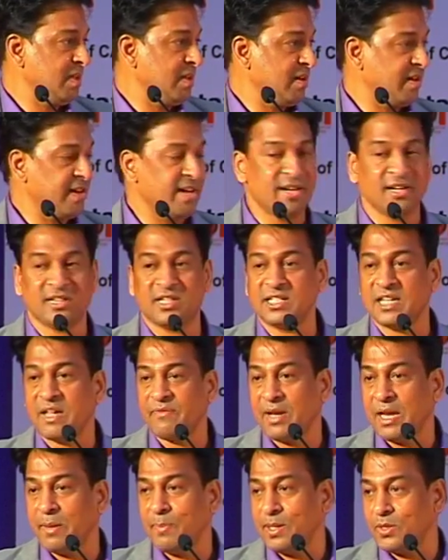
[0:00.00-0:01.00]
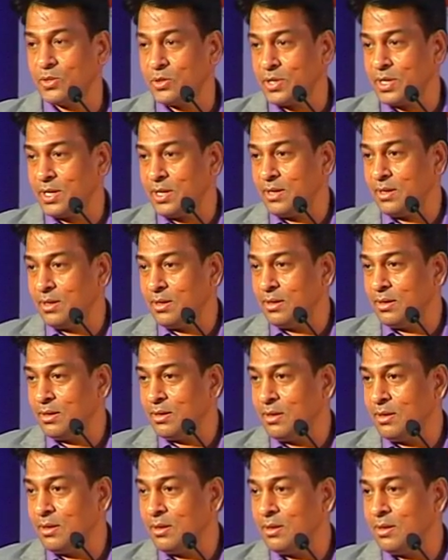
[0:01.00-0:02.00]
Credit is available today,
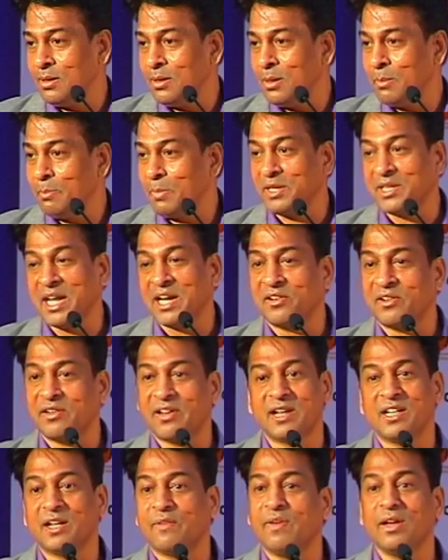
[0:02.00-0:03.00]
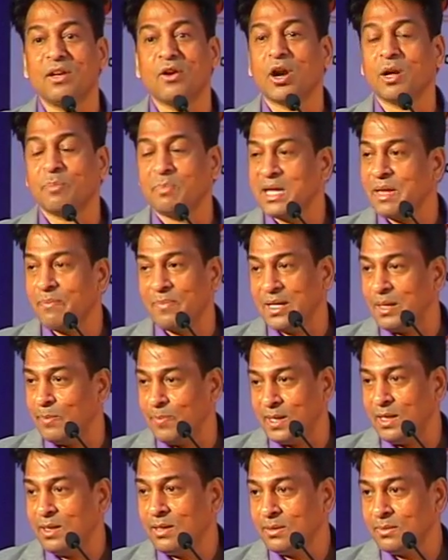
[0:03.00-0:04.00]
but that credit will not be
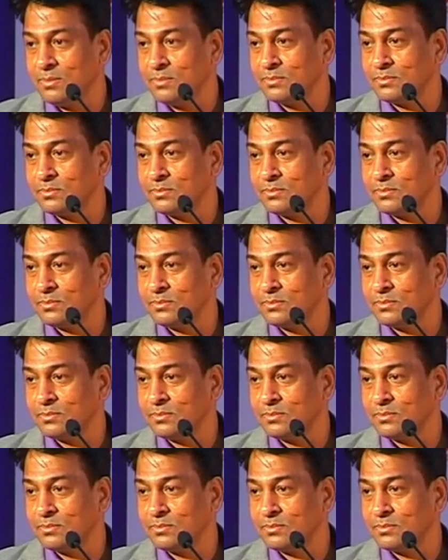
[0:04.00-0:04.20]
available.